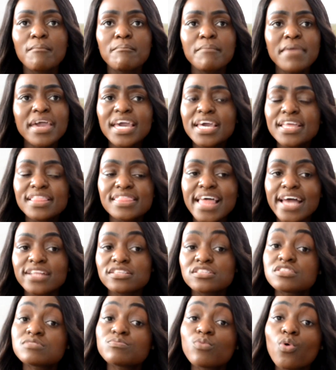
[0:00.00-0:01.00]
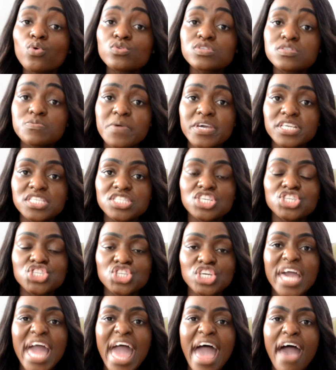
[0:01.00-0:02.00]
make that small space that
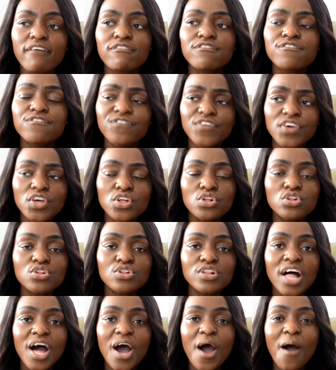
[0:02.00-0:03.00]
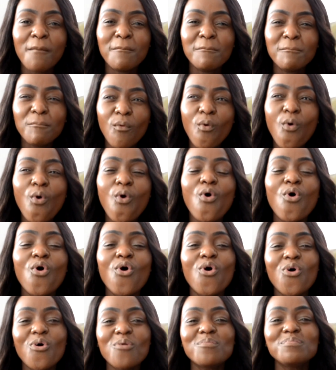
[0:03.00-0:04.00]
you have feel more
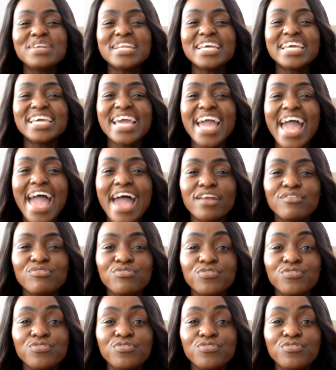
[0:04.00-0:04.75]
homely and